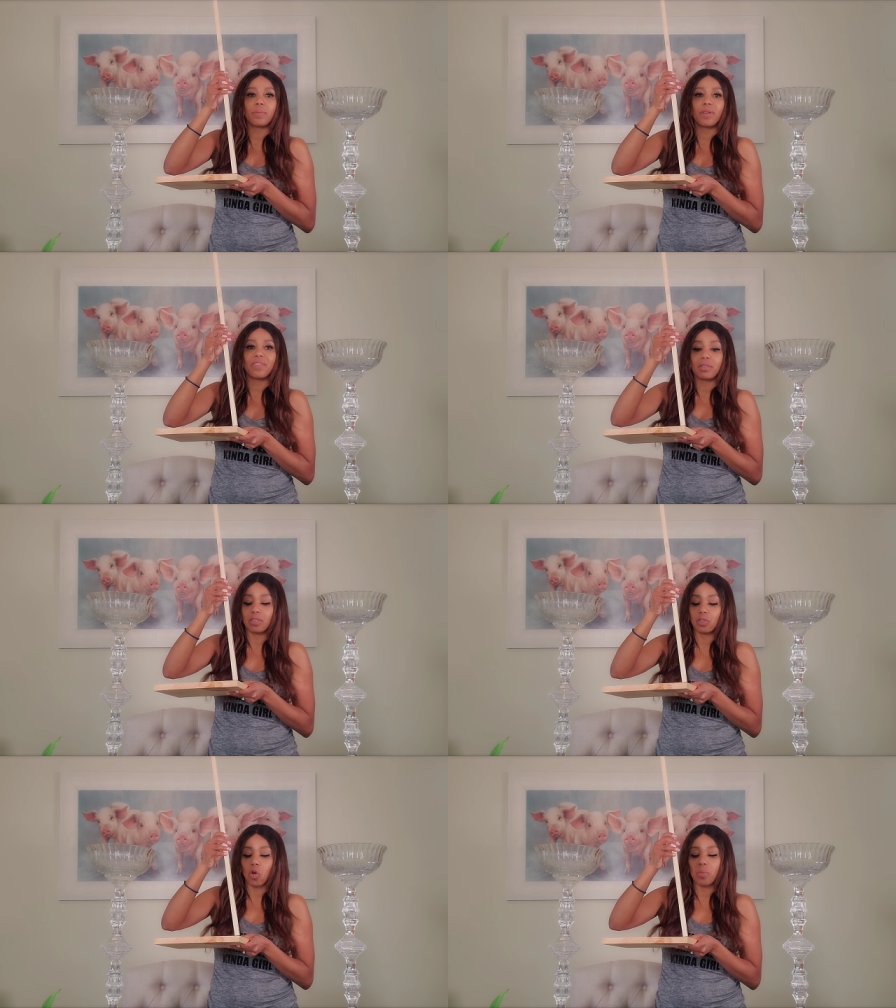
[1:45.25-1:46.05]
So my
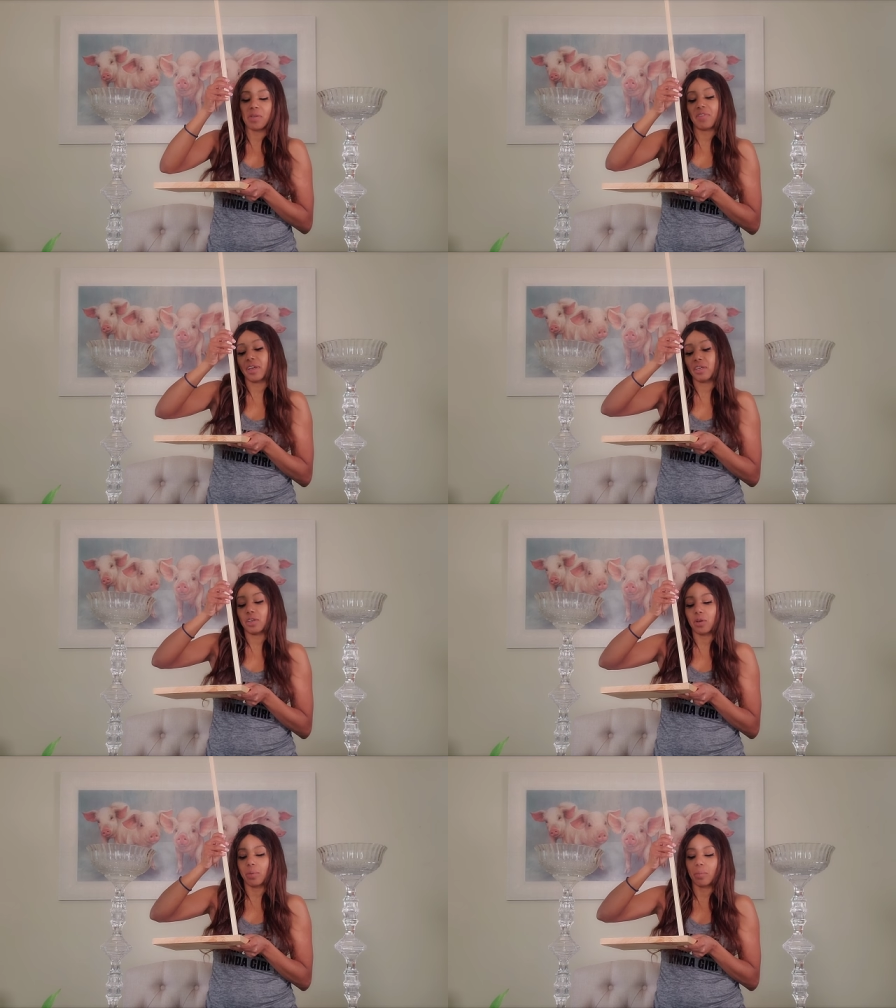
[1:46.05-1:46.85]
fiance told me if I,
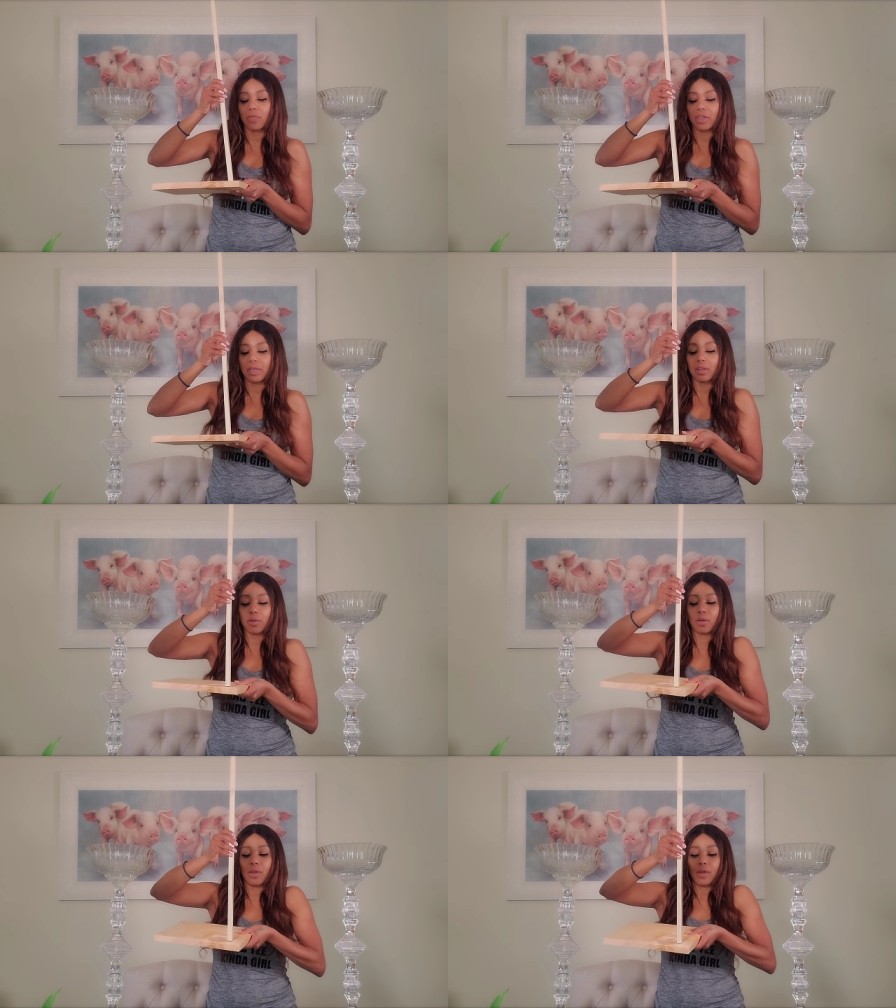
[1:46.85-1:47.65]
you know, move in a
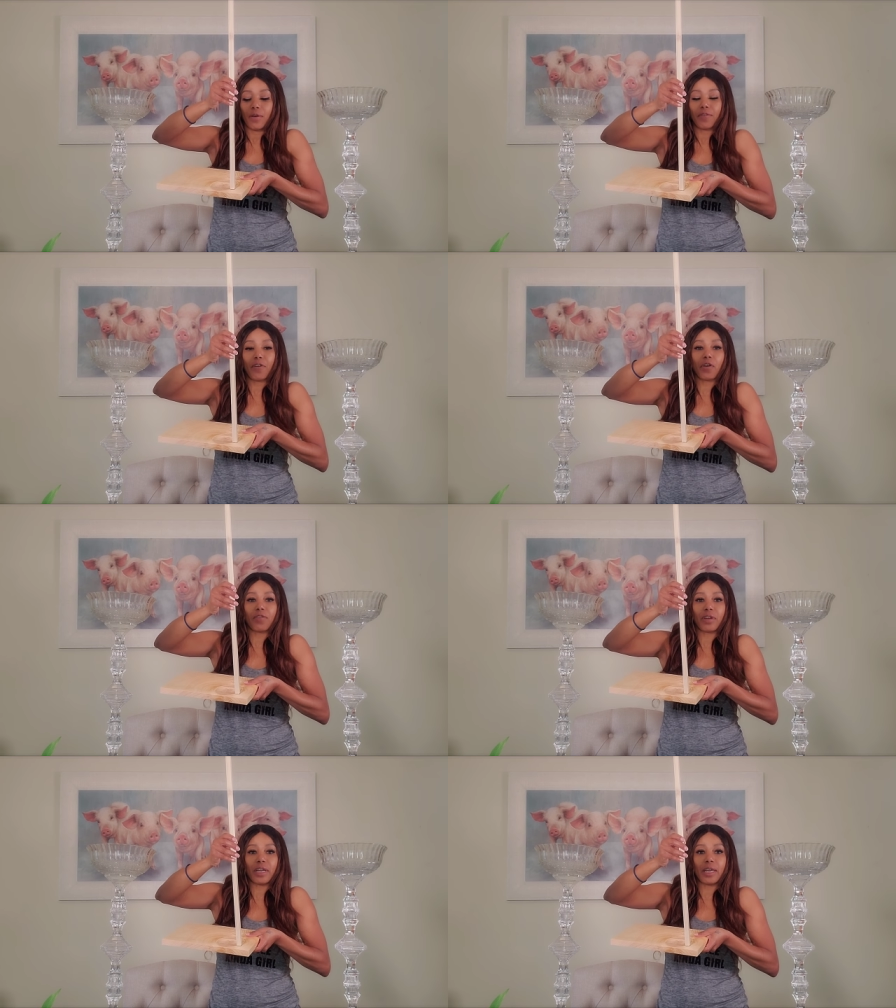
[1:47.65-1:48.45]
little
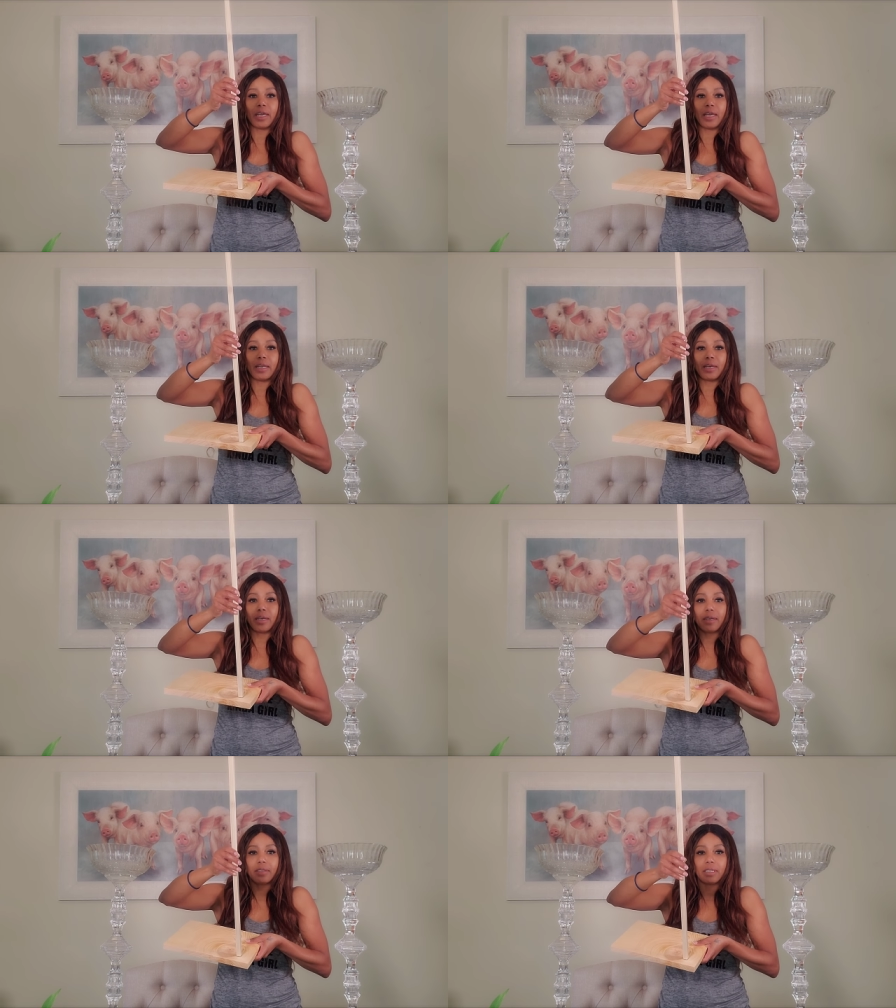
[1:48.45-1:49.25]
further in,
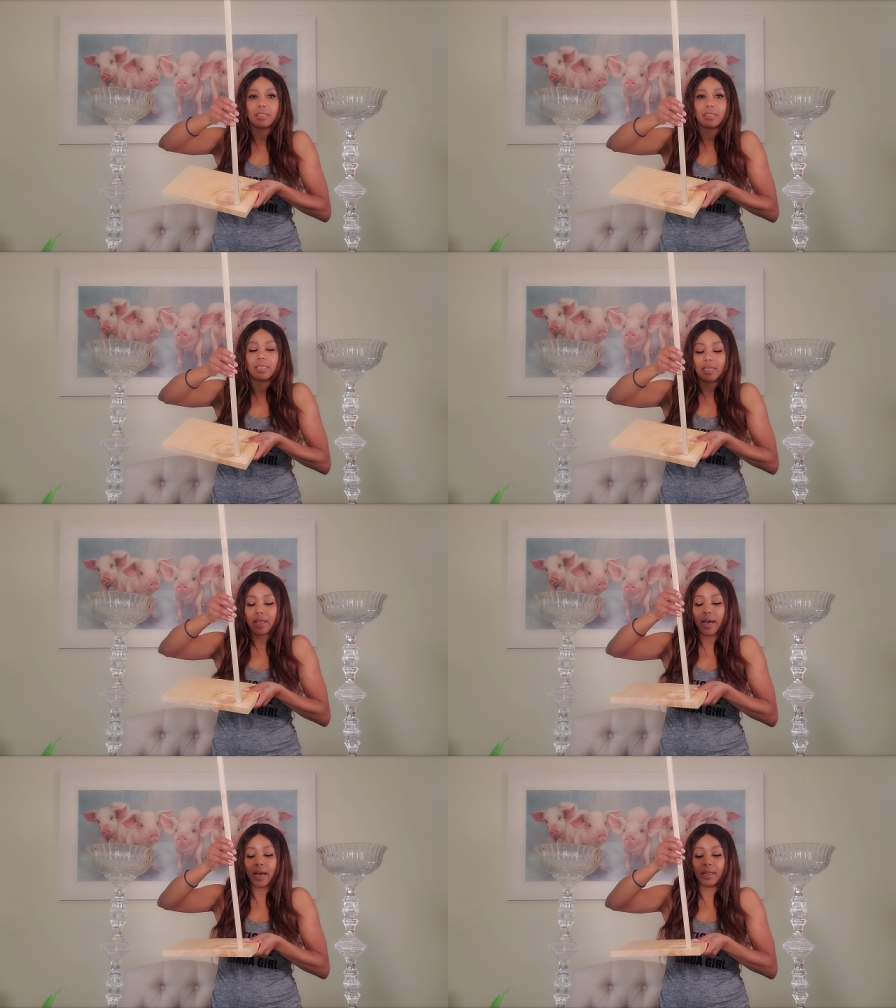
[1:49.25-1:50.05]
you can see
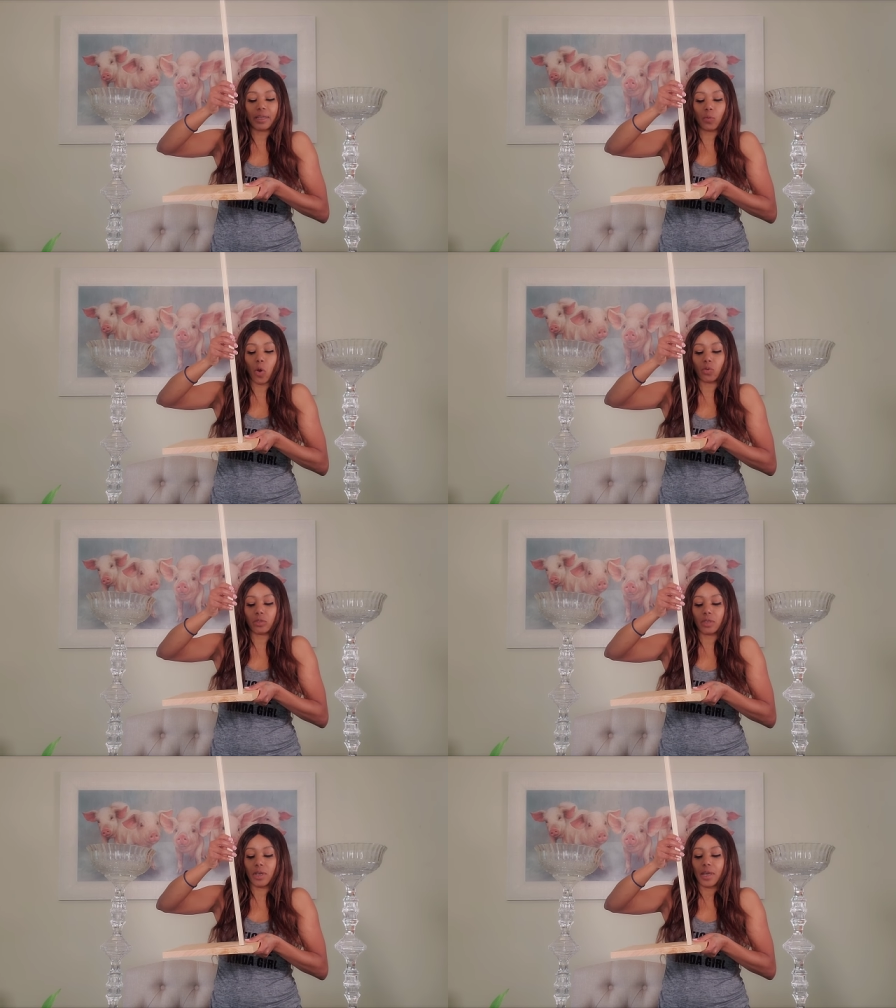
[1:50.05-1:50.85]
that it won't.